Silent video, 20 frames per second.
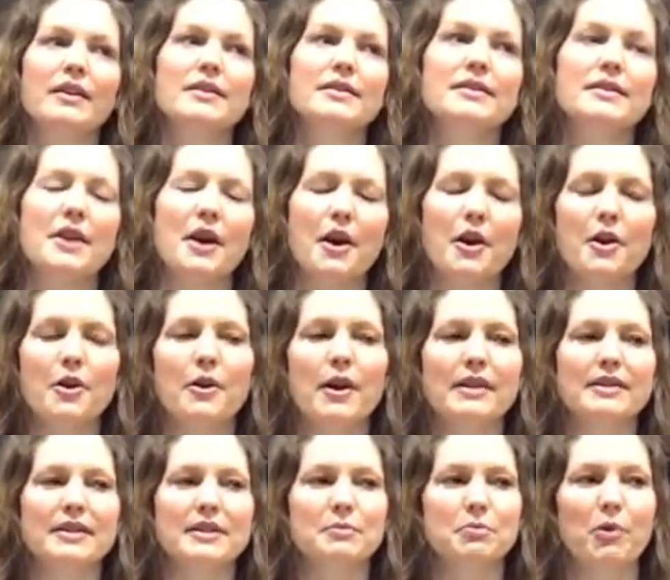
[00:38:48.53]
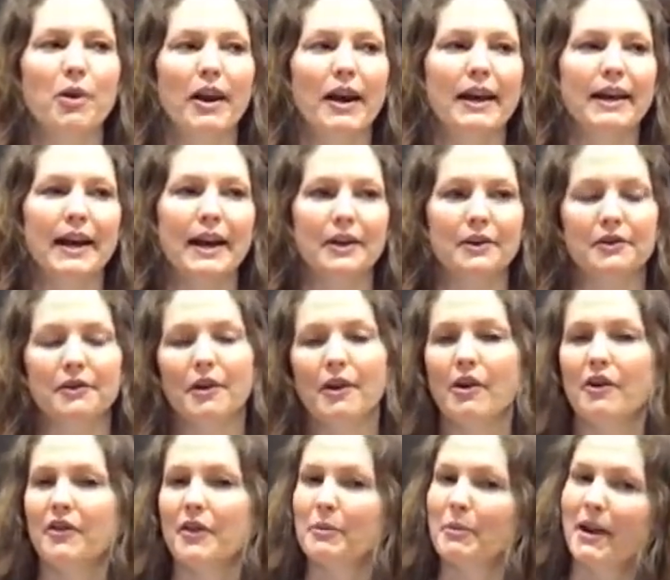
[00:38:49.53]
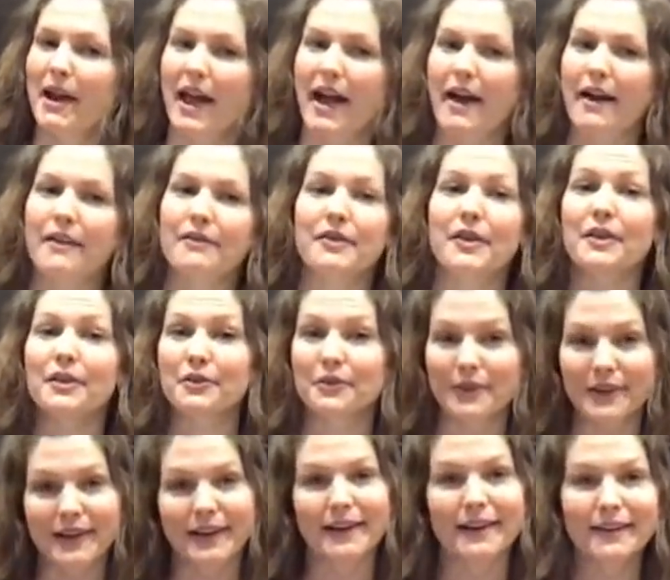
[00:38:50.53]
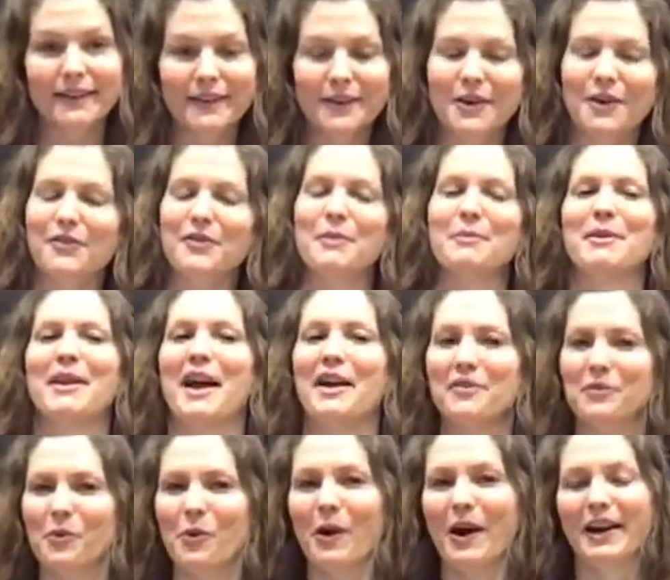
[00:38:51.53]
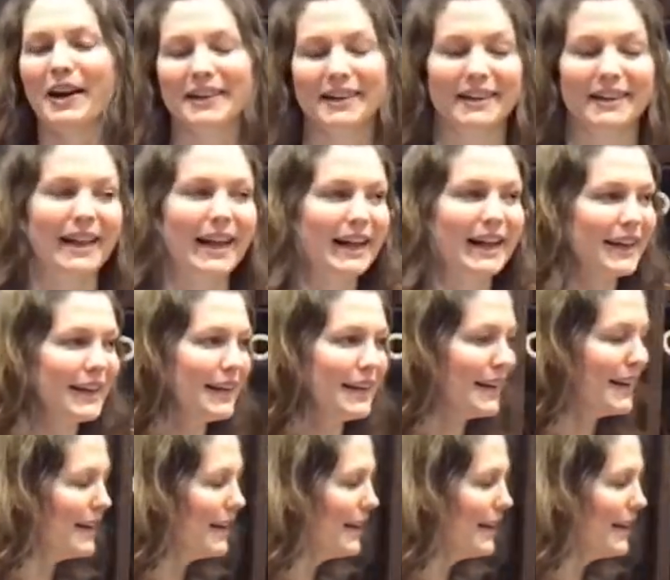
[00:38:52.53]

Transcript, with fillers: So at this point, I don't know if I'm gonna have 3 or if I'm gonna have 1 client.